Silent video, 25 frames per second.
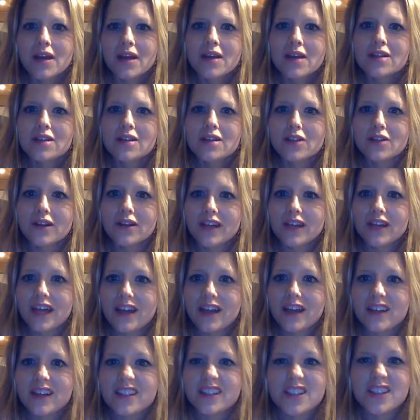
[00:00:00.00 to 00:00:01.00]
Starting
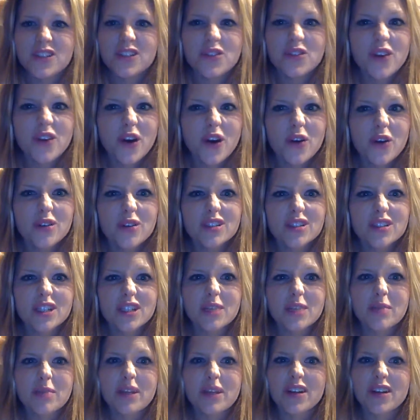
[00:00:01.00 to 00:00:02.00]
out as a new coach, it
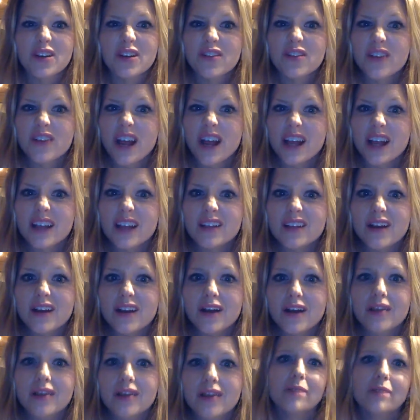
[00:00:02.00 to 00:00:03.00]
can be nerve-wracking
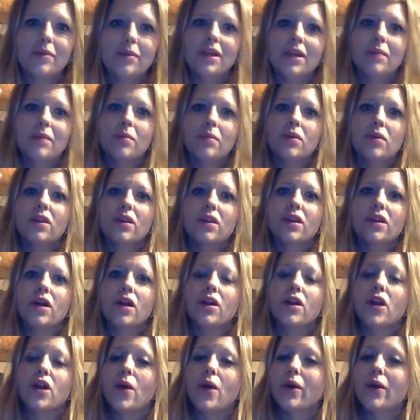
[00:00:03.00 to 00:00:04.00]
talking to people and not
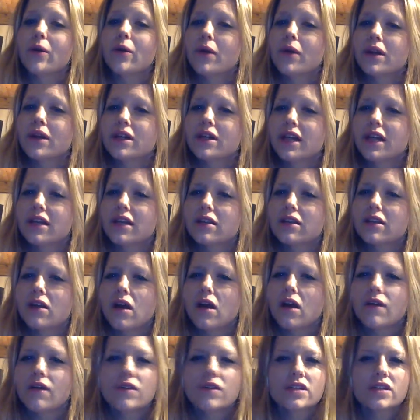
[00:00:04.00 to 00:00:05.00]
knowing where to take the
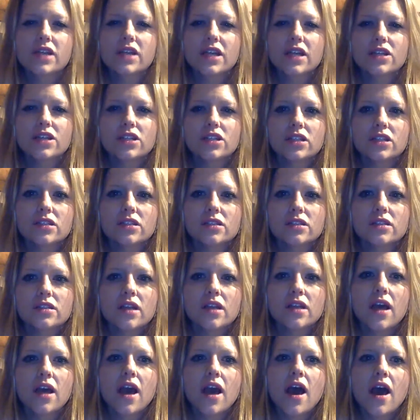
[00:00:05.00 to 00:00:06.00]
conversations.
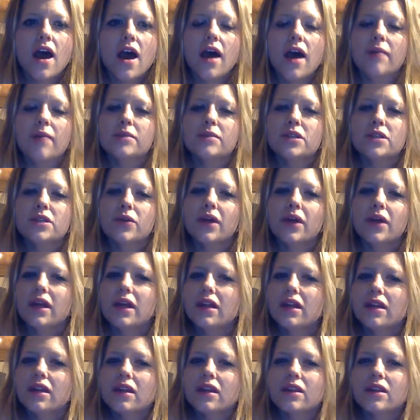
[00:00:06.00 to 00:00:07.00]
So
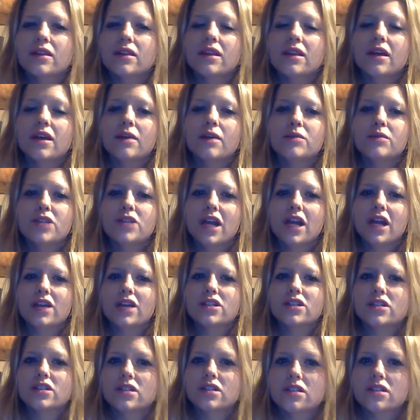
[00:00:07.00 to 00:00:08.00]
handling the
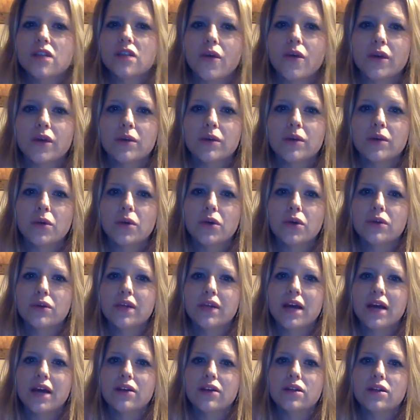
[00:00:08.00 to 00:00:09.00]
objections is going to boil
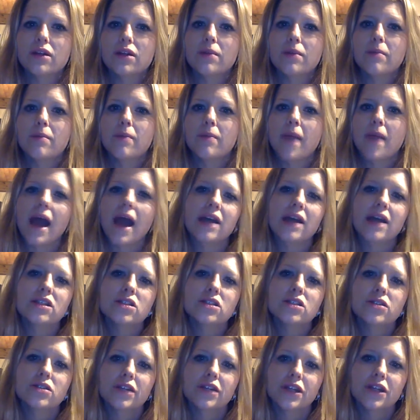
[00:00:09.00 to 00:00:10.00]
down to
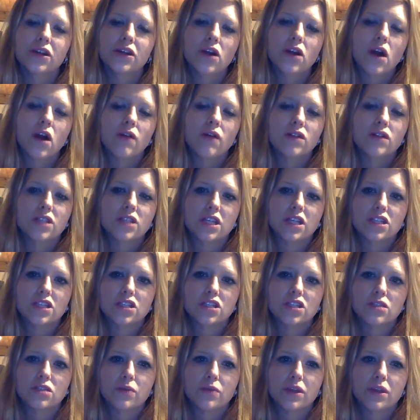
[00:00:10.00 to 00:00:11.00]
mastering your
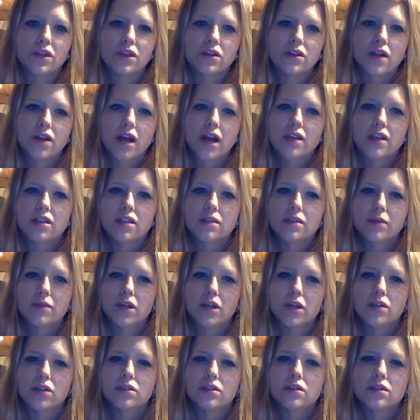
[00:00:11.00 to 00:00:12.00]
conversations with your
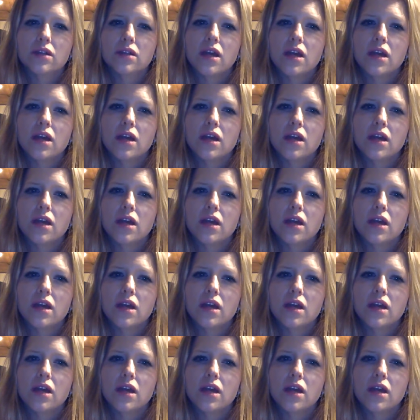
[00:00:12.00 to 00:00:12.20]
customers,